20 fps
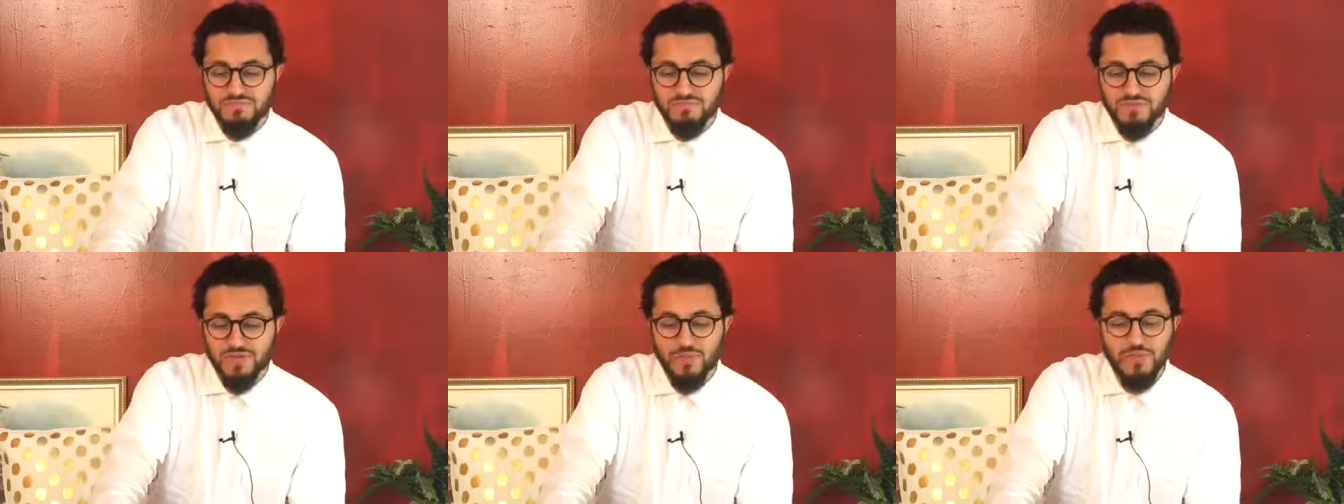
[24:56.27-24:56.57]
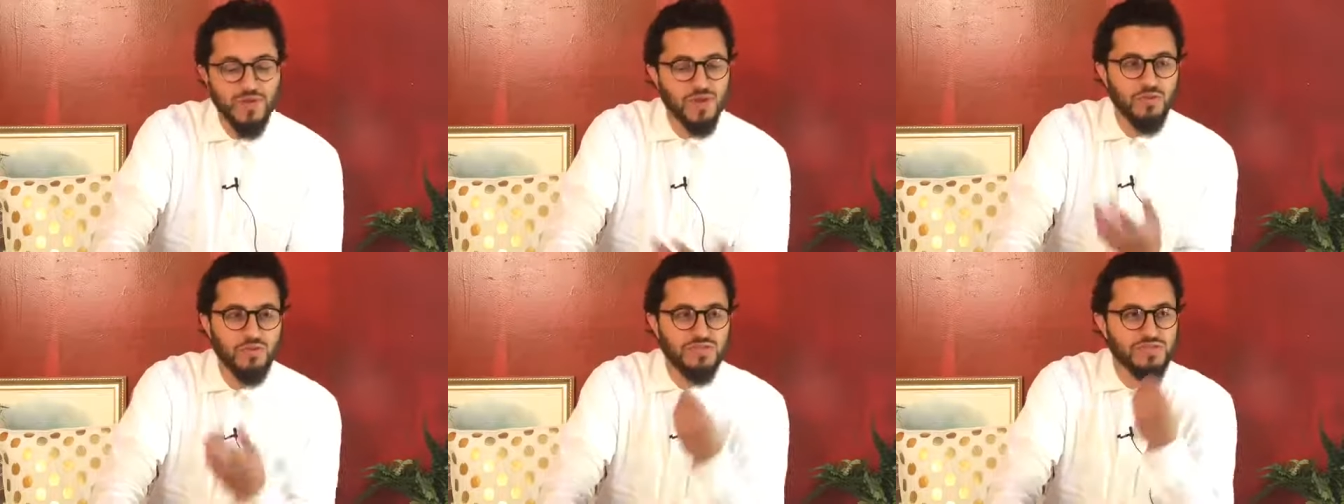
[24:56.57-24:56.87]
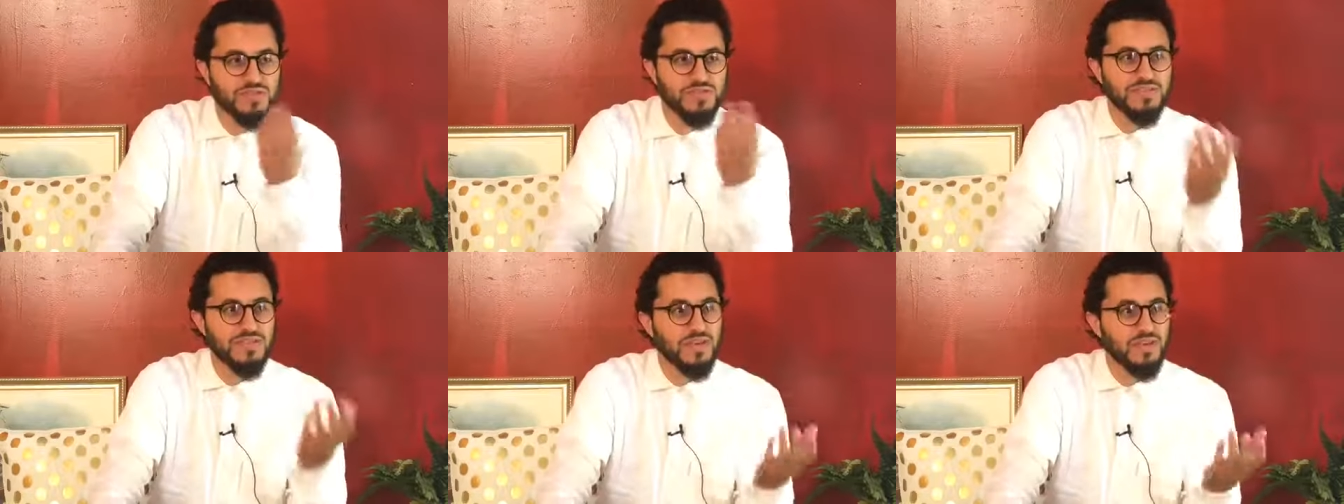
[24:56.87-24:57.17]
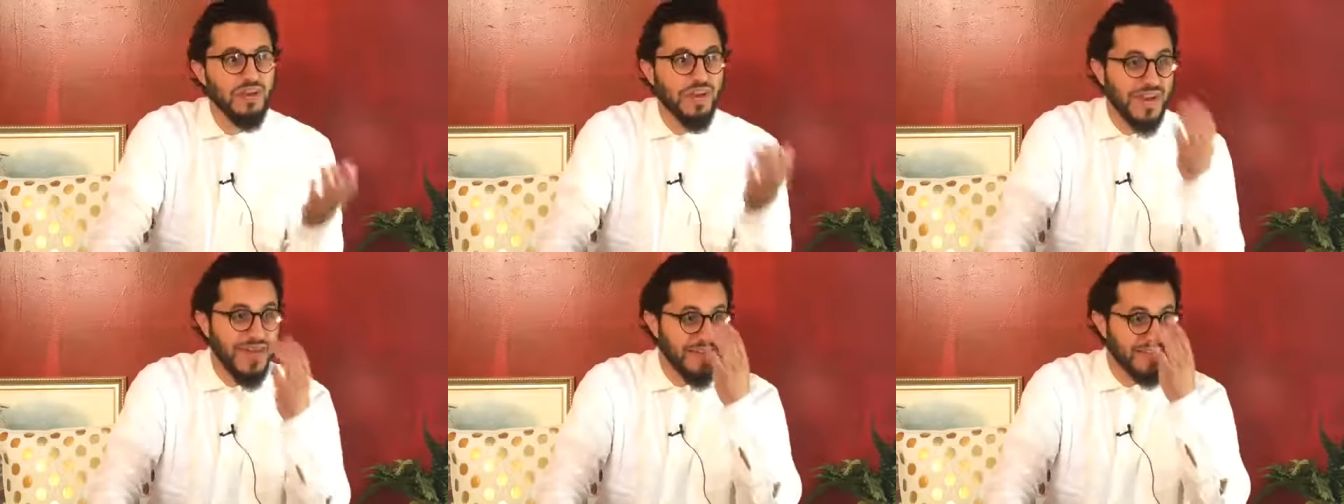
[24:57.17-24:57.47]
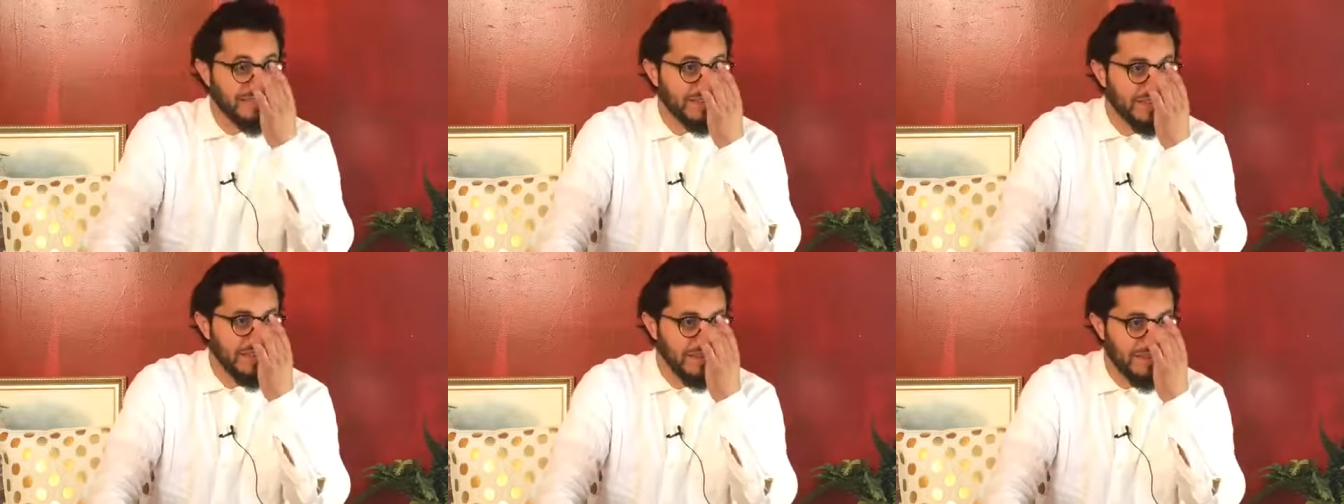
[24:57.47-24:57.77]
You made a whistling sound on
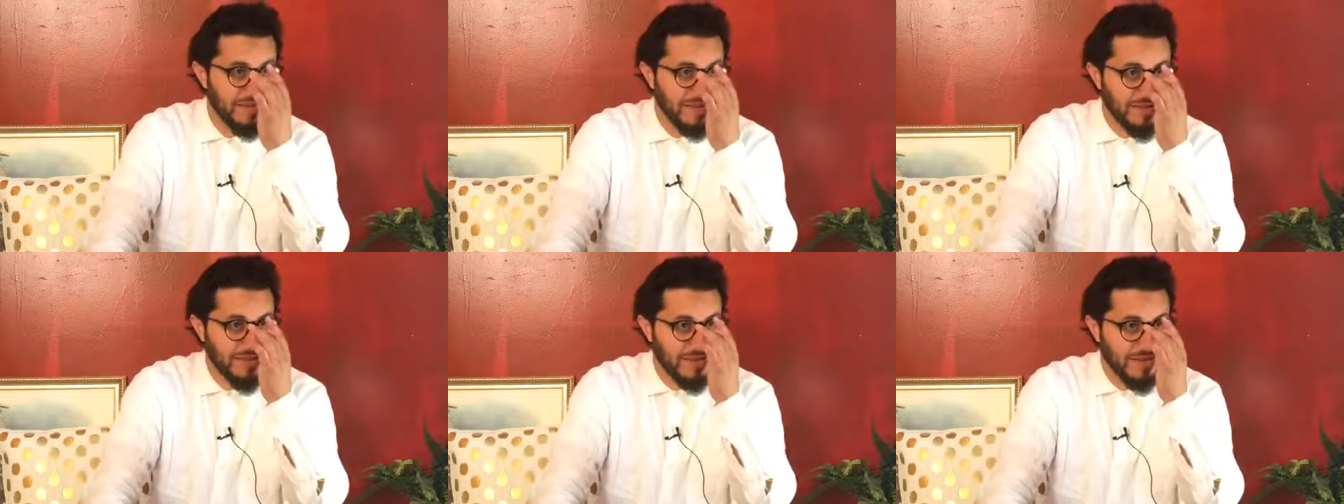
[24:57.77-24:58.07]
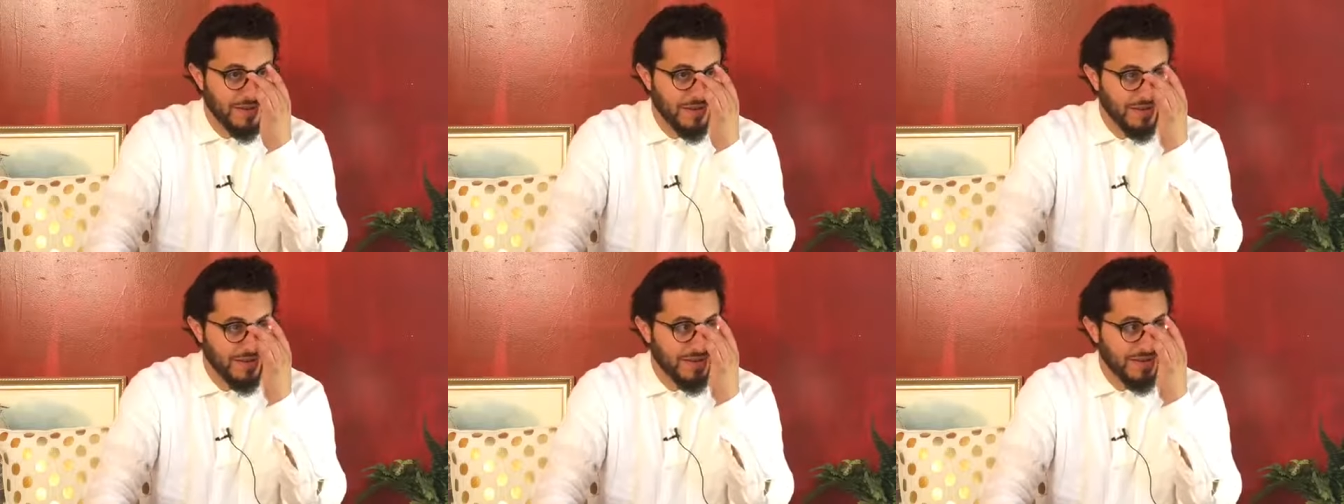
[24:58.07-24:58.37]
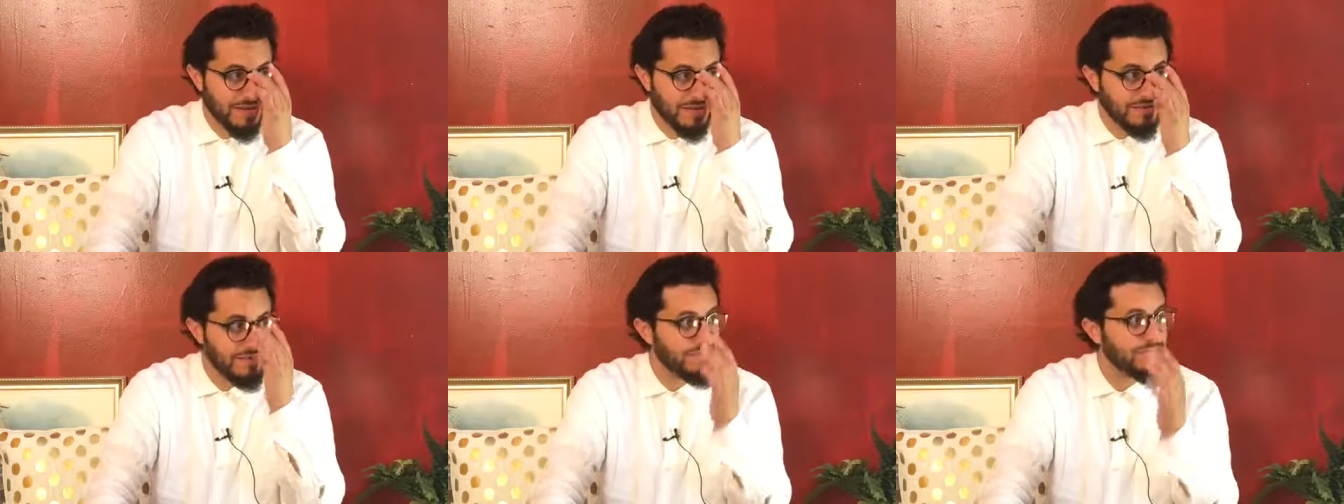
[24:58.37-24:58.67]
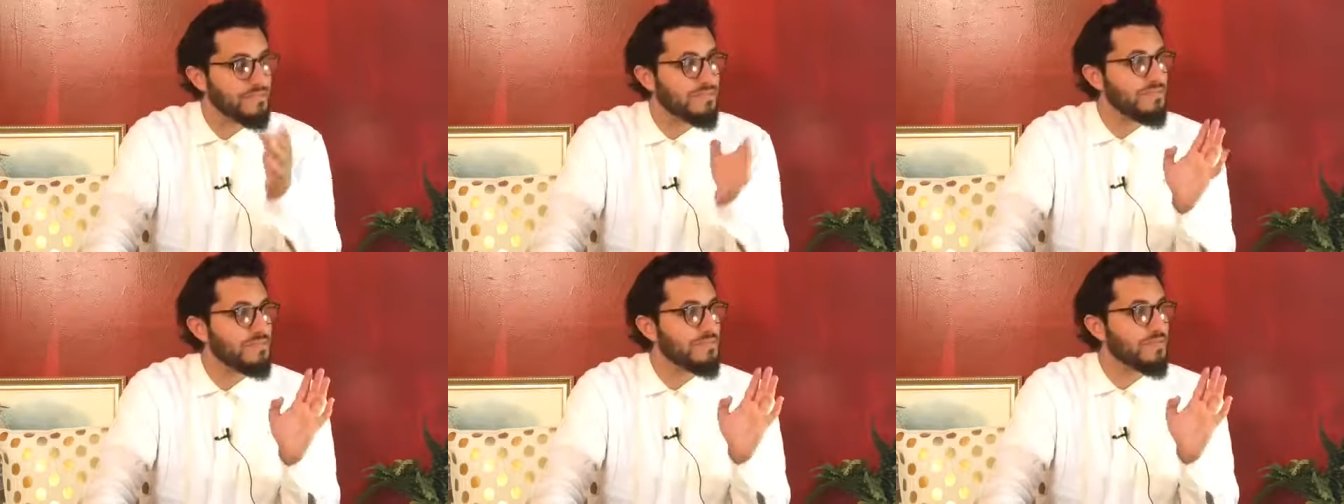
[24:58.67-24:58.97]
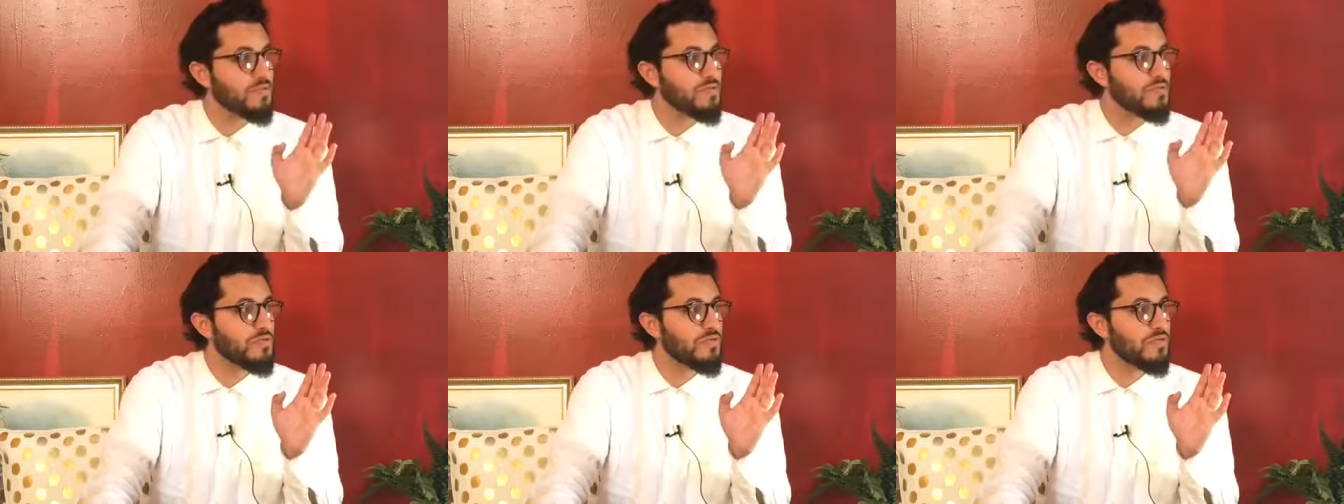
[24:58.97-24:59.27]
accident?
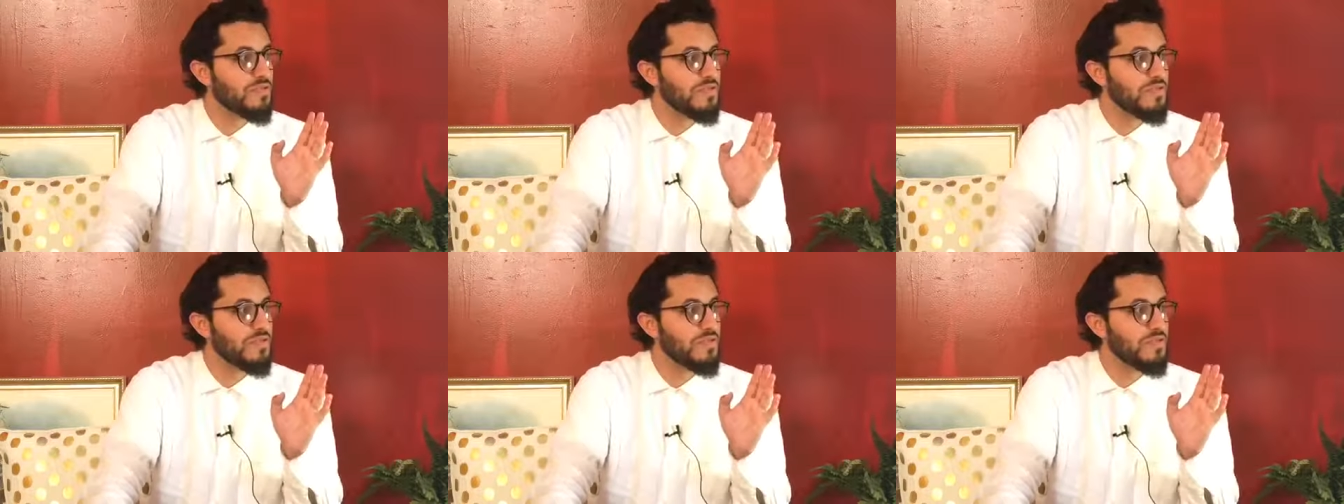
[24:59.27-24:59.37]
Neutral.